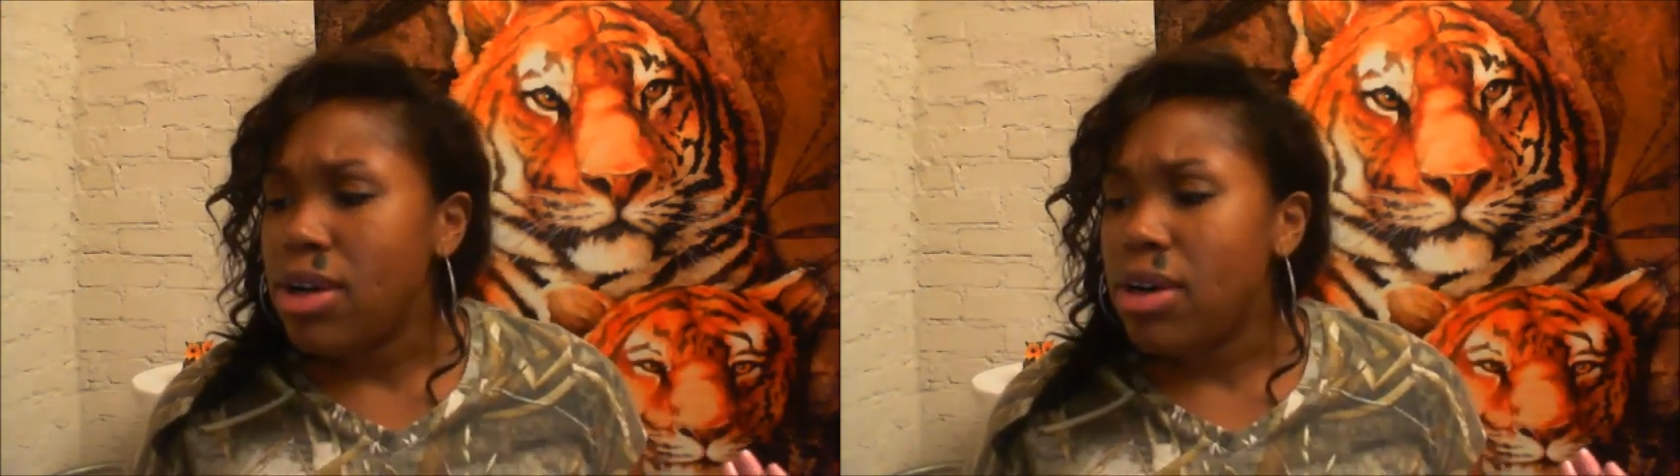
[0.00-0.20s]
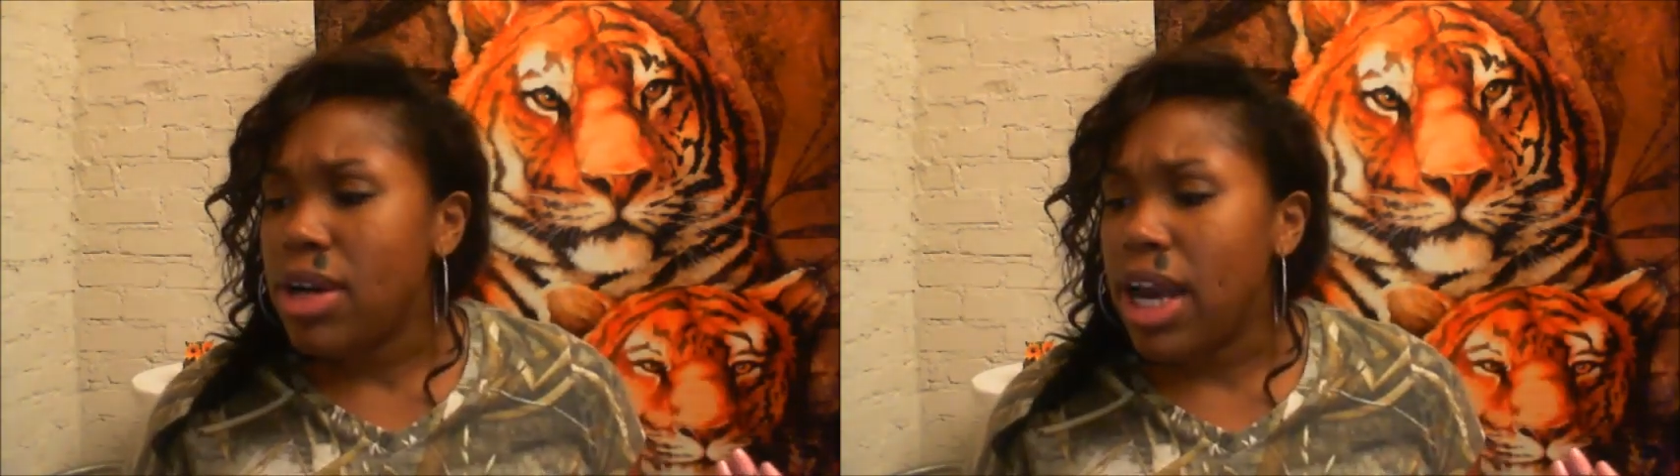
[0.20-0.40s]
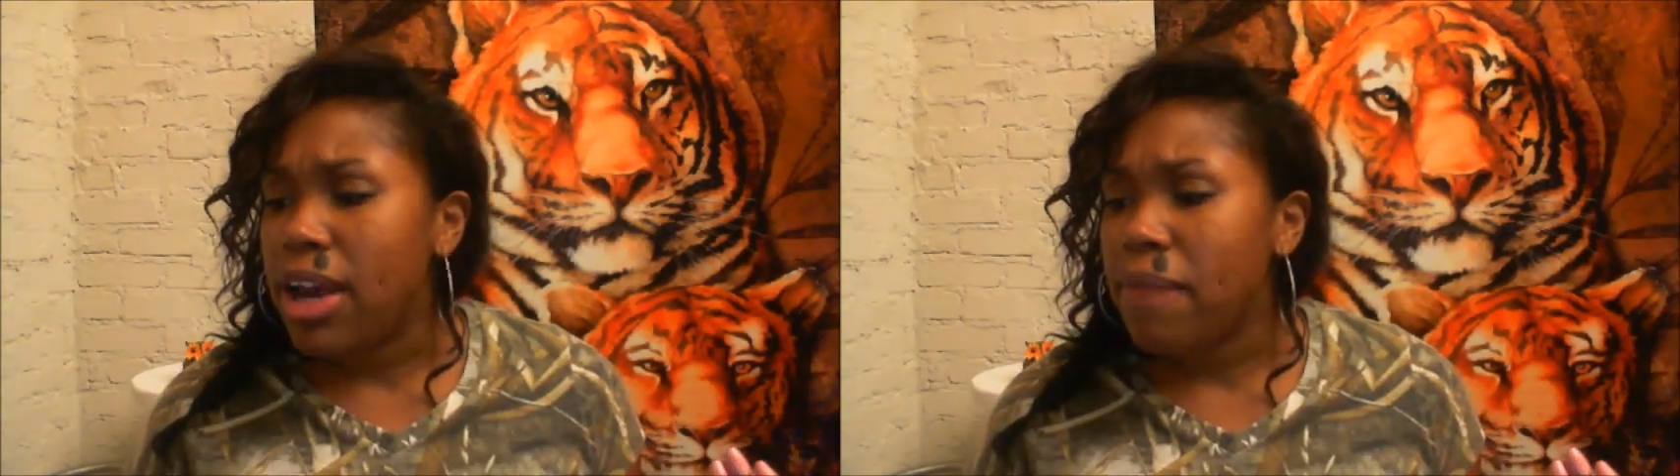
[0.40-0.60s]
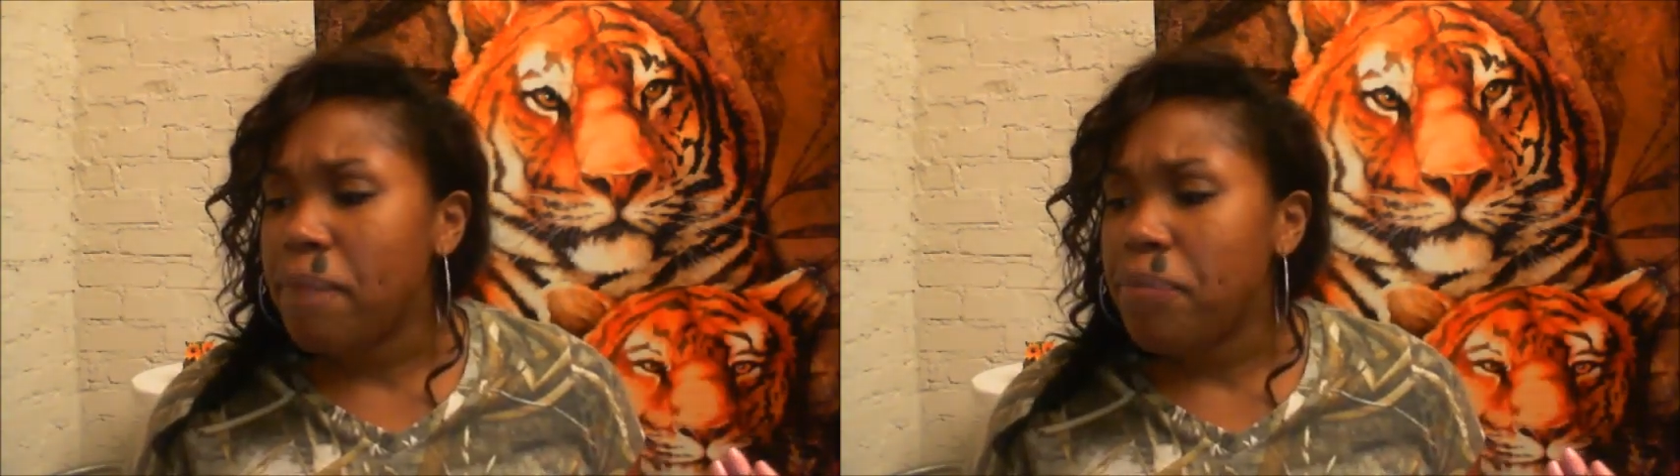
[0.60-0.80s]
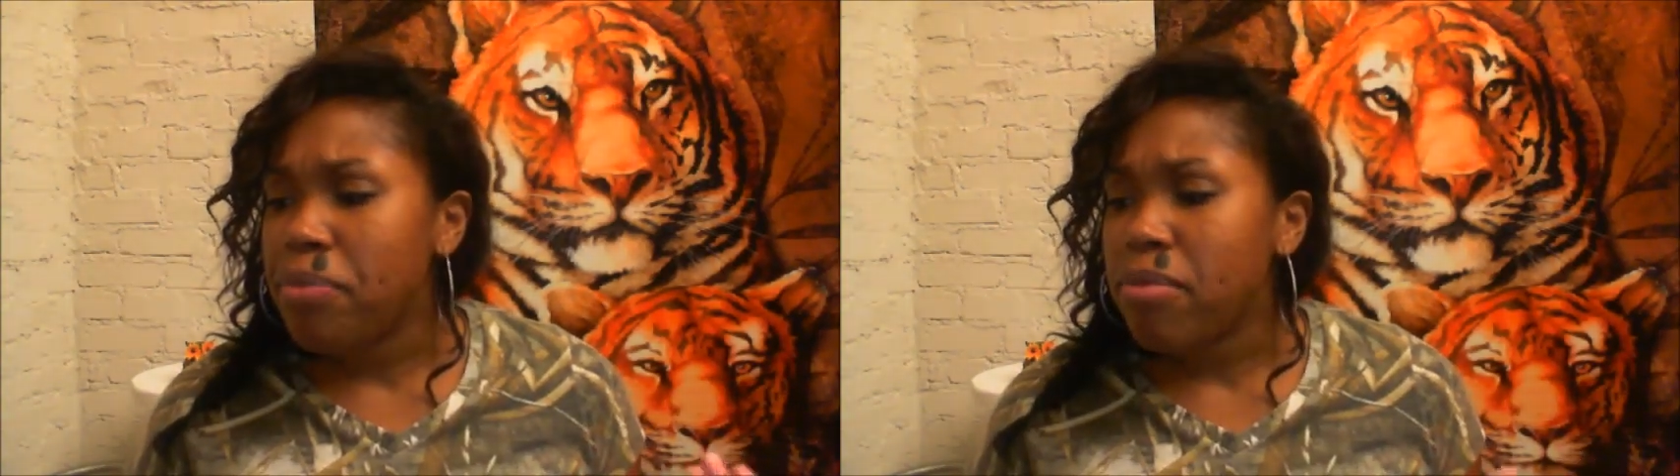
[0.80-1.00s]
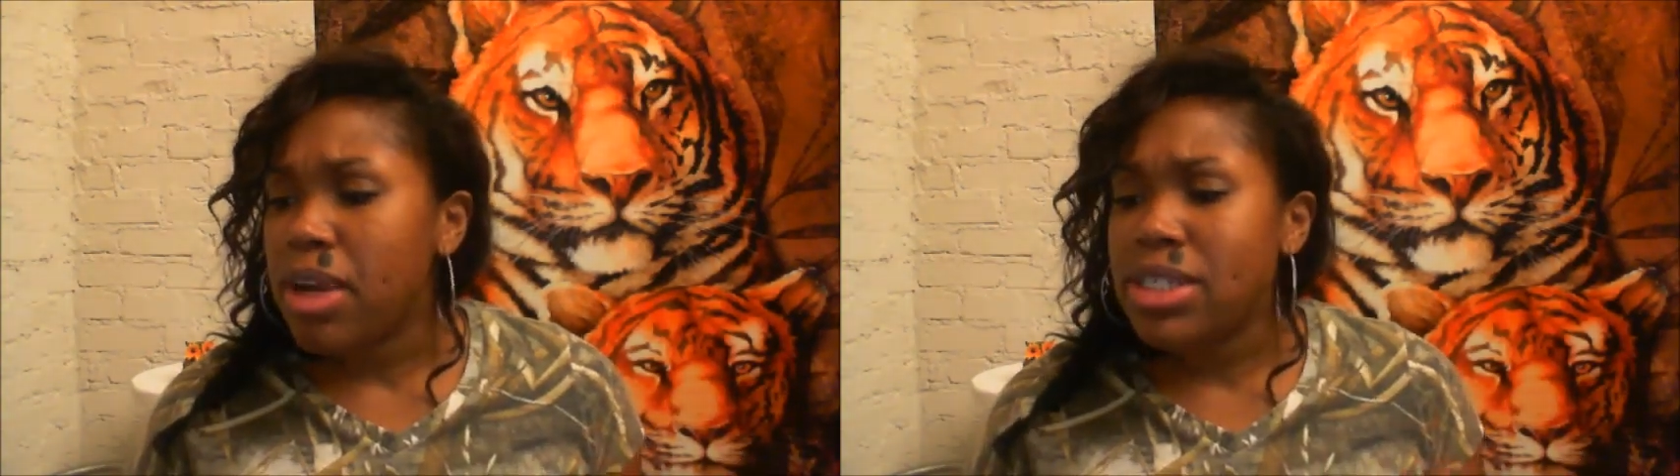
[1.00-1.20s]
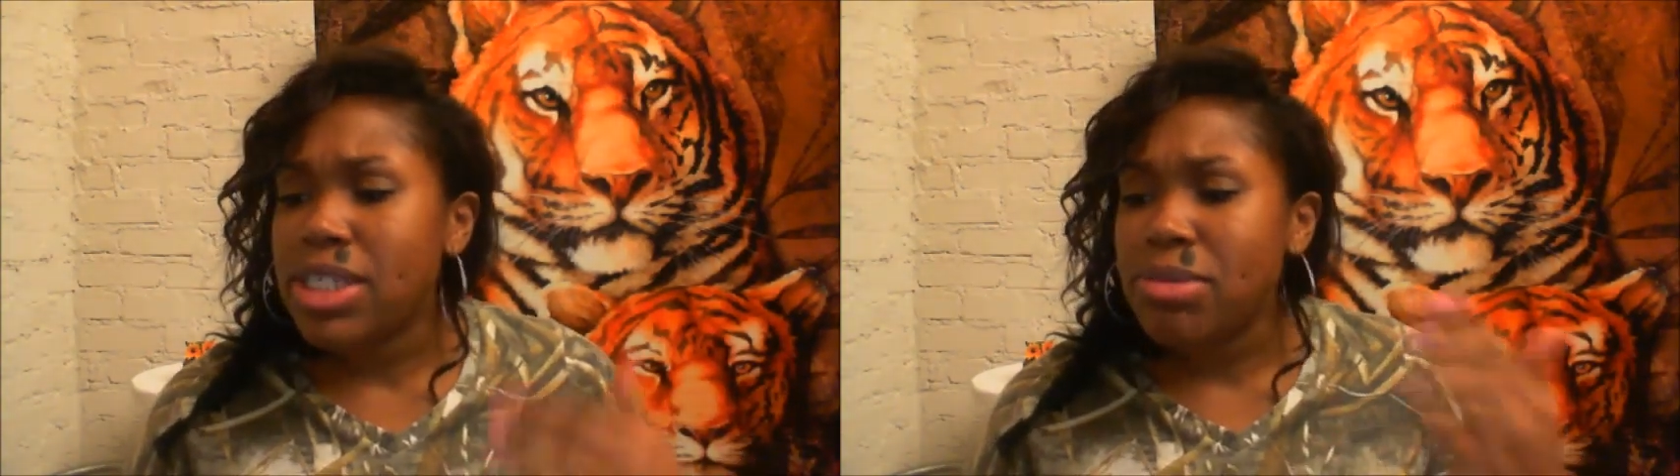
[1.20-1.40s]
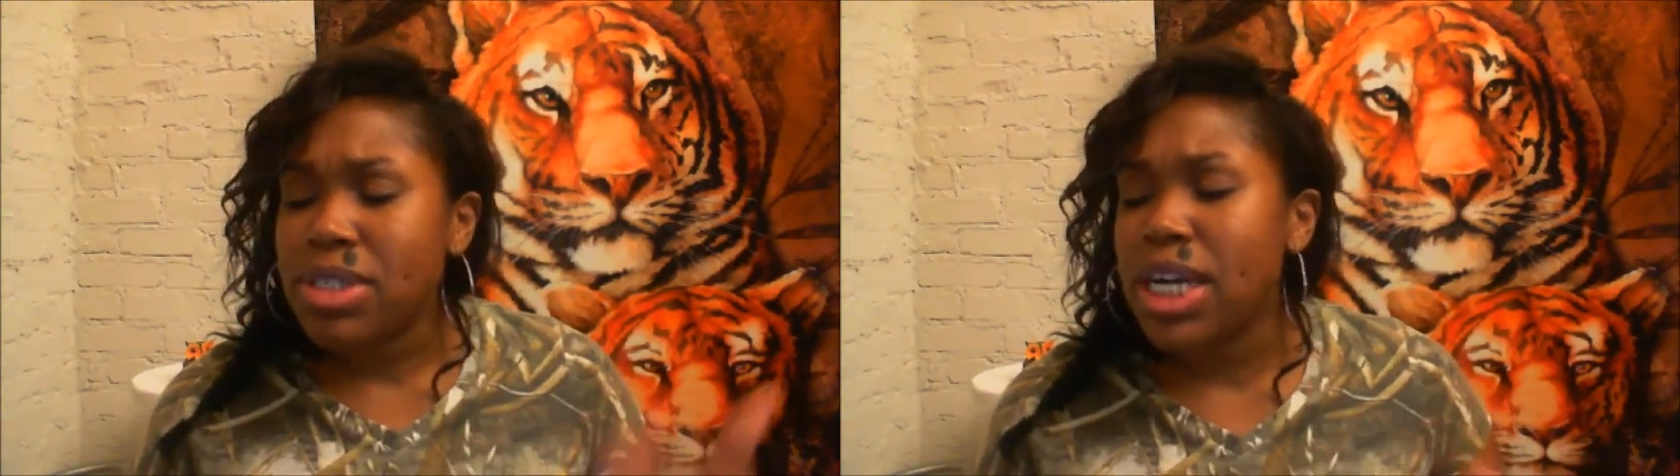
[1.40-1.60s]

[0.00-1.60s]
okay it seems